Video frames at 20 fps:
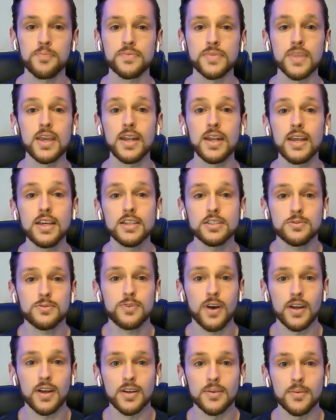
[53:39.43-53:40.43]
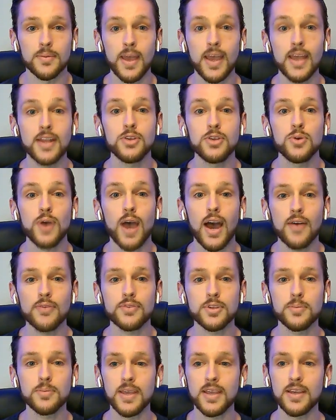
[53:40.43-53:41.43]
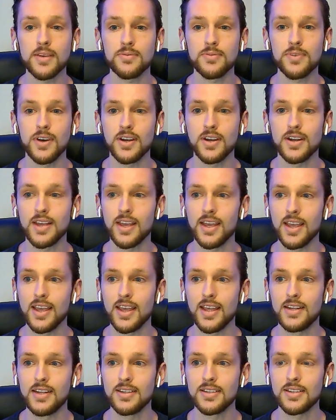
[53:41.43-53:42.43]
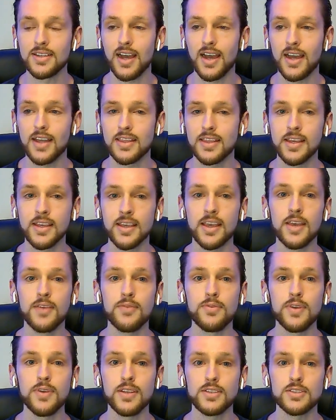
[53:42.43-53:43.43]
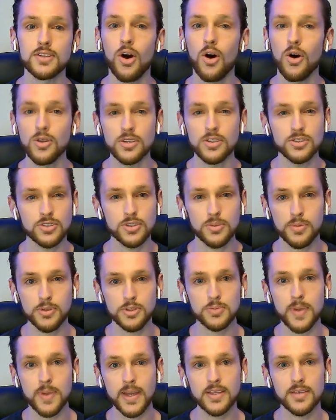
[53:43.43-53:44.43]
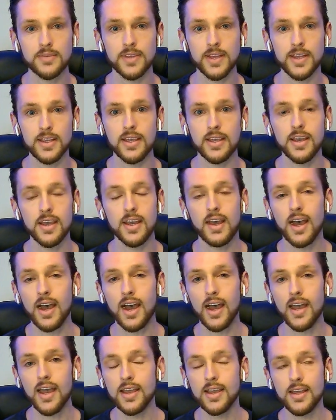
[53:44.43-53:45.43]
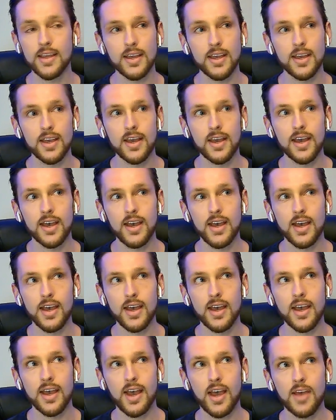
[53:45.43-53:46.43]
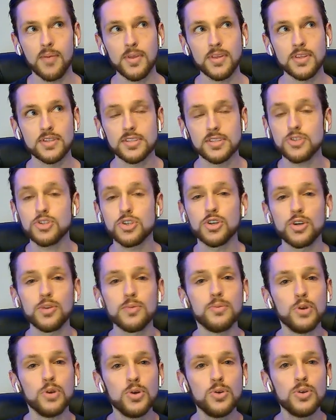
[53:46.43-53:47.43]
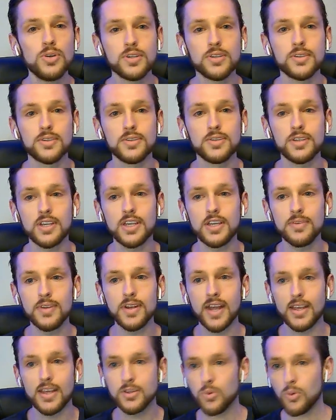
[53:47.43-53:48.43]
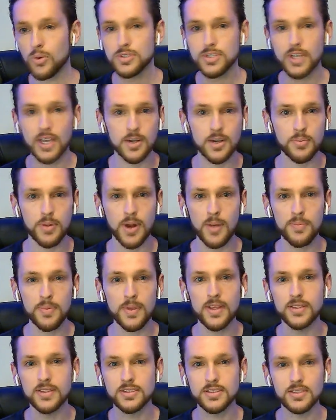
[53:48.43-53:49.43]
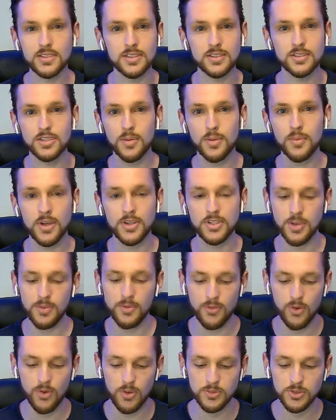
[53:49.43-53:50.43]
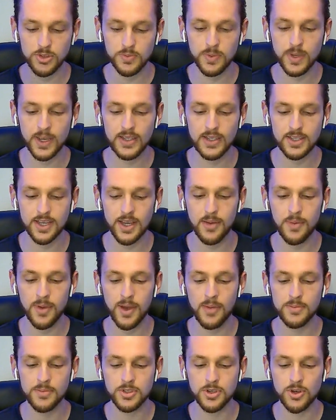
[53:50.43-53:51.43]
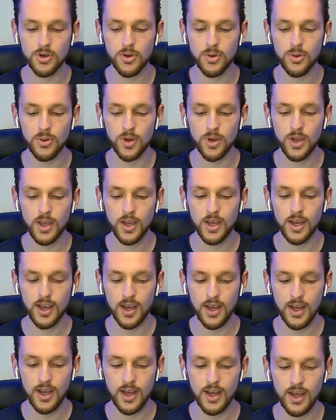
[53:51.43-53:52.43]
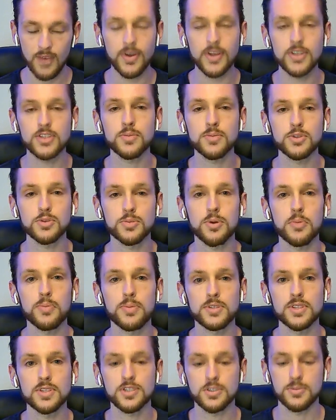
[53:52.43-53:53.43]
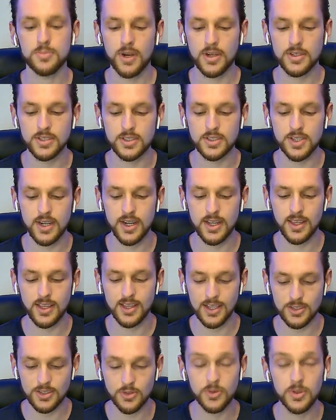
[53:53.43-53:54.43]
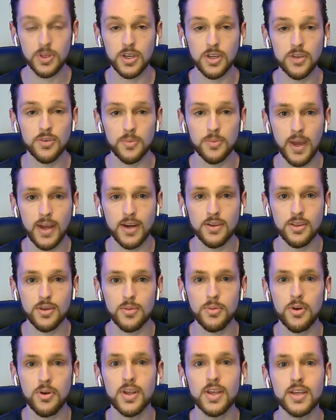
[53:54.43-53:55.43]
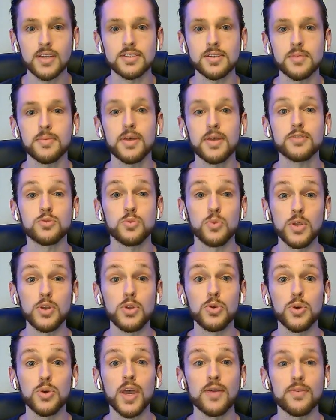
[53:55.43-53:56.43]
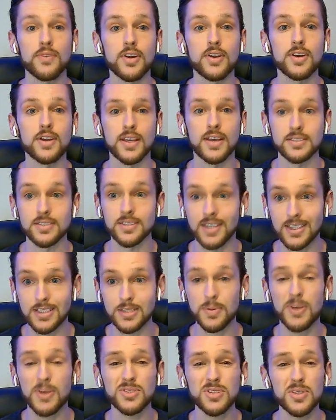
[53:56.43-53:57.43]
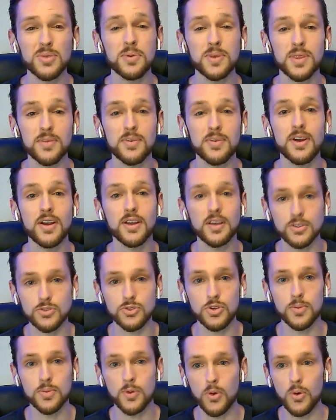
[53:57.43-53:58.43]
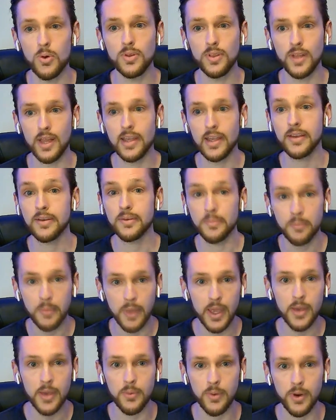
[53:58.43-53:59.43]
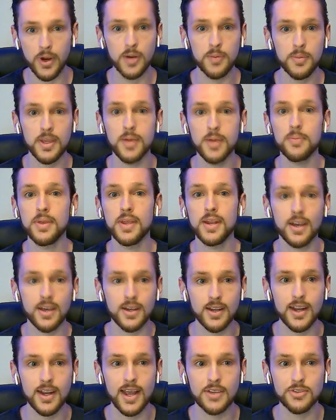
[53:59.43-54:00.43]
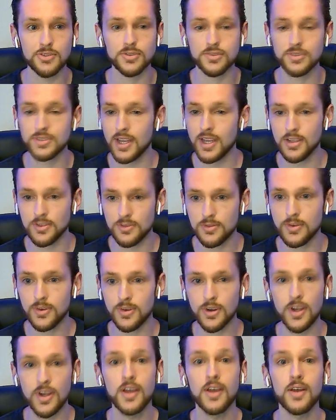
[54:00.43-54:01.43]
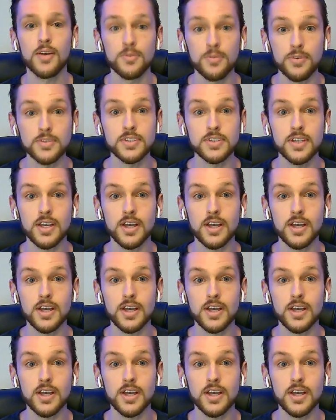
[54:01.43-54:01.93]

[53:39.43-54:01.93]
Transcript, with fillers: it is fun, and you have to make it fun. And I think if it's all just a perspective, like I. I'm in such a good mood even towards the end of prep in in some way, shape, or form, just because I'm I'm so uh, I find so much purpose in this process. And I think that's a really good reminder, though, Brody, because sometimes we do get very intense, especially with a very extreme goal like, hey, we're going to be competing on a national stage for physique